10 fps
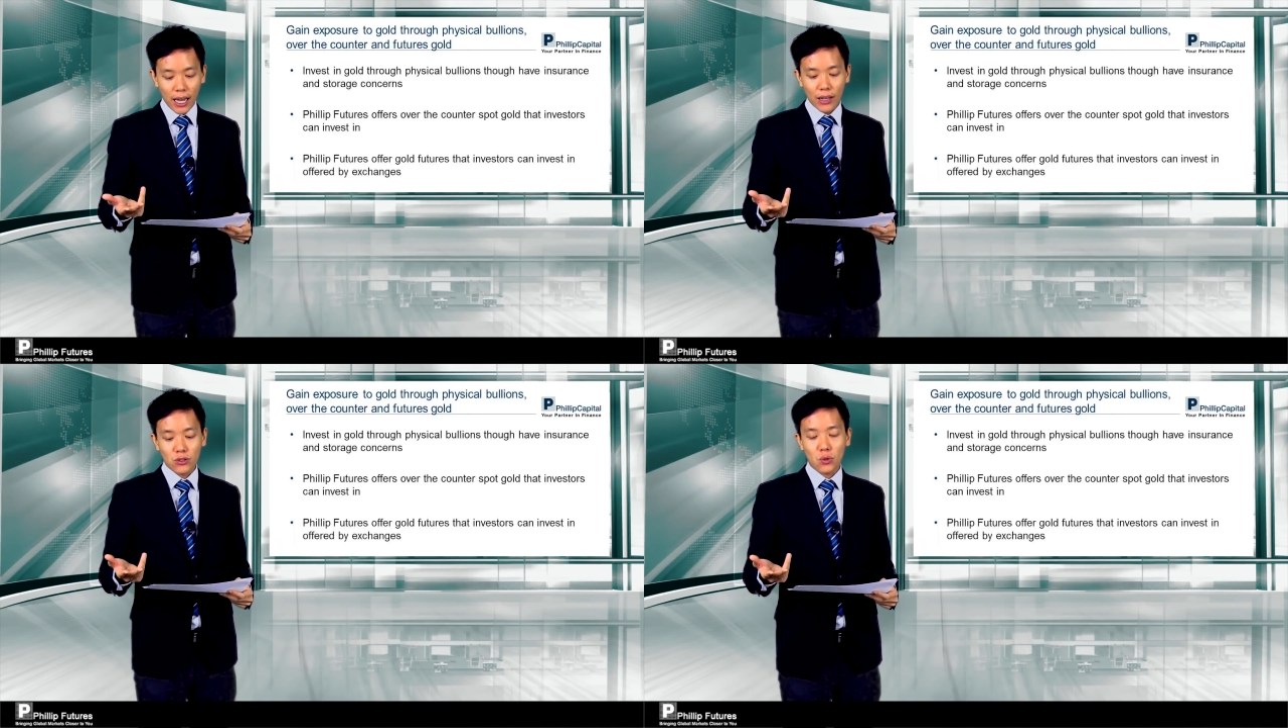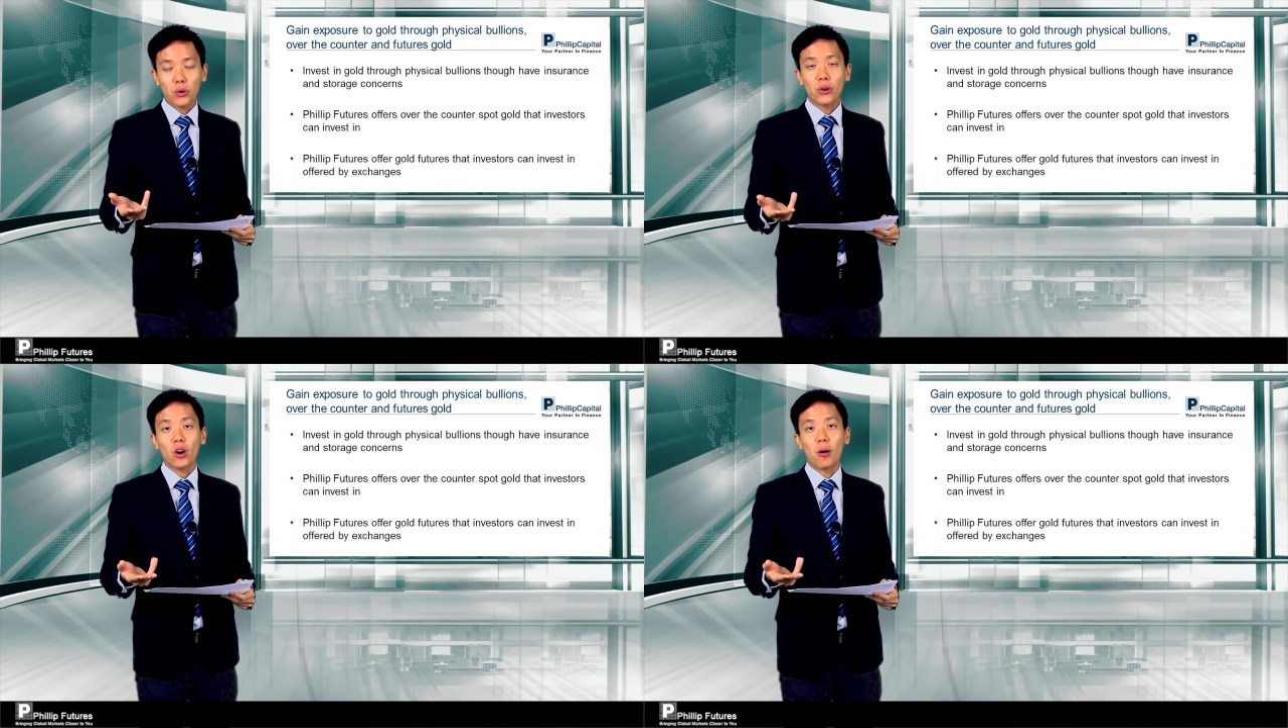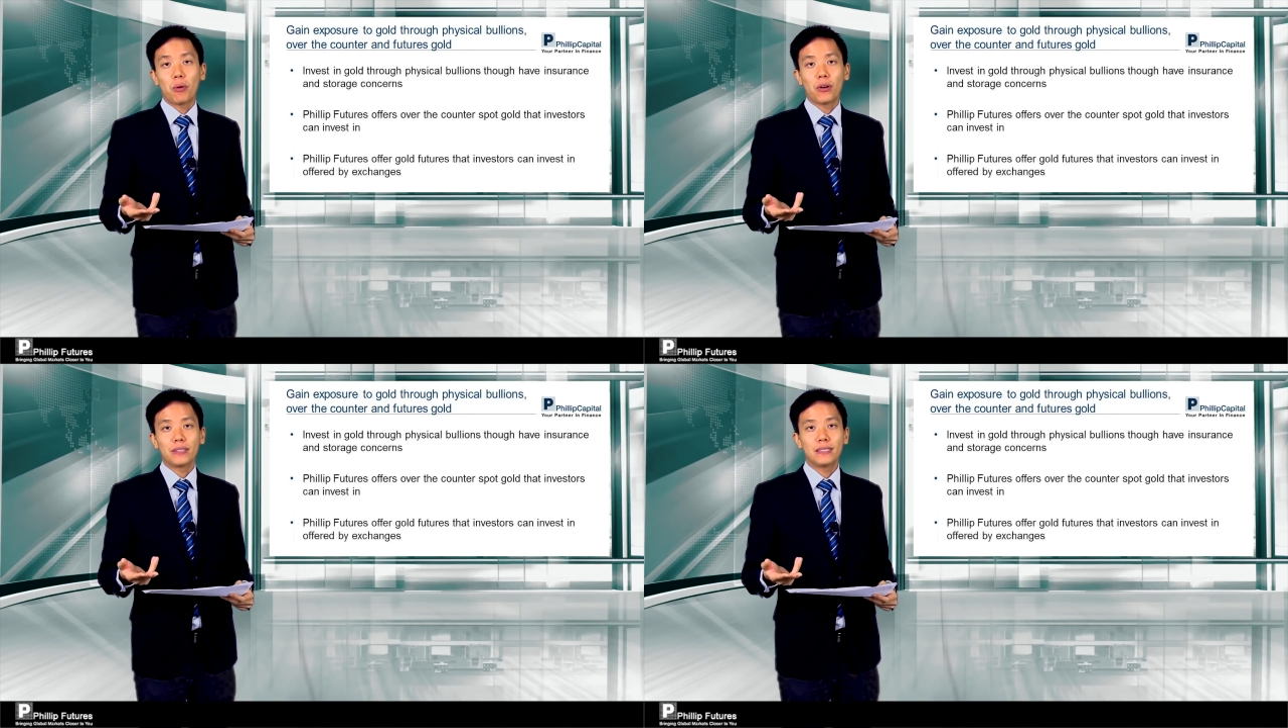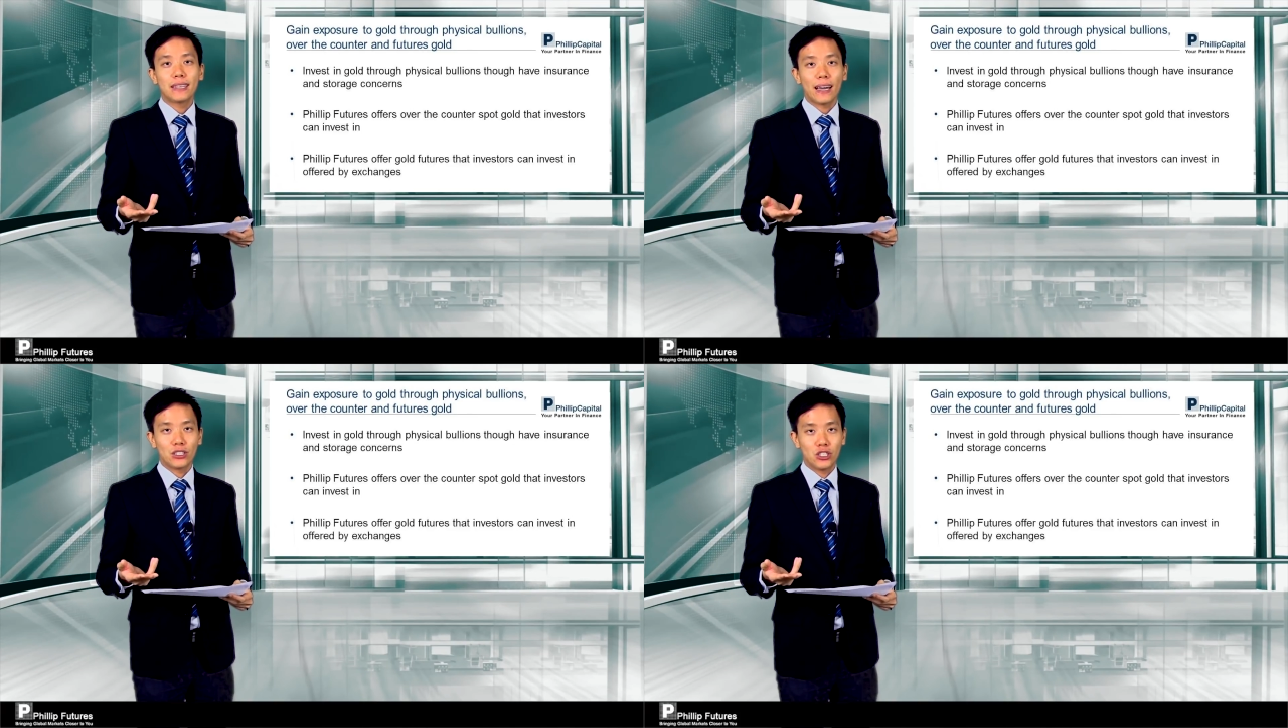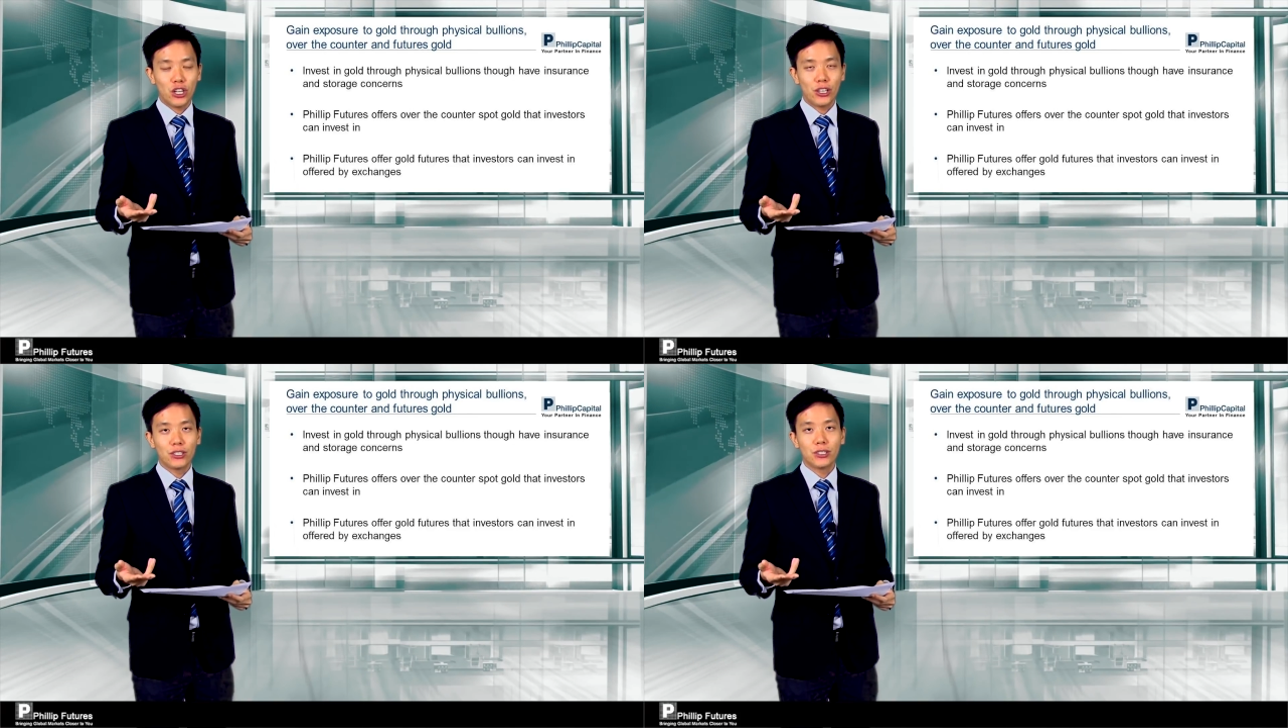and Tokyo Commodities
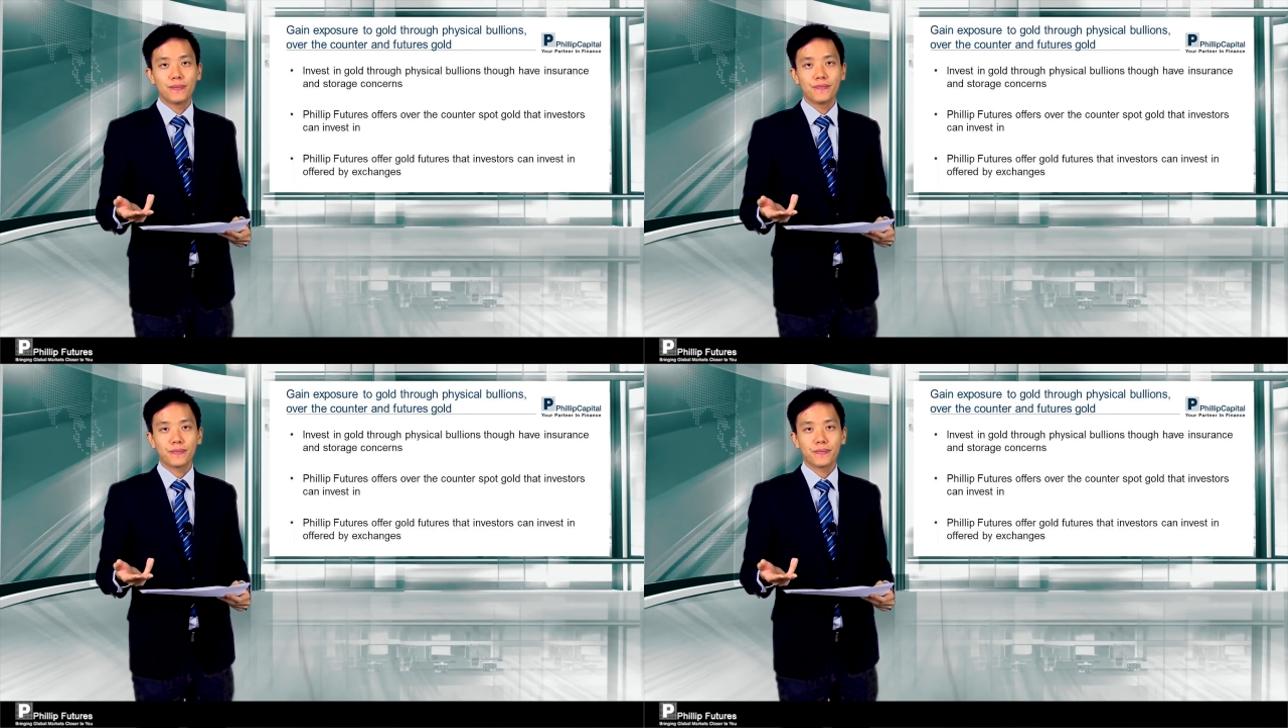Exchange.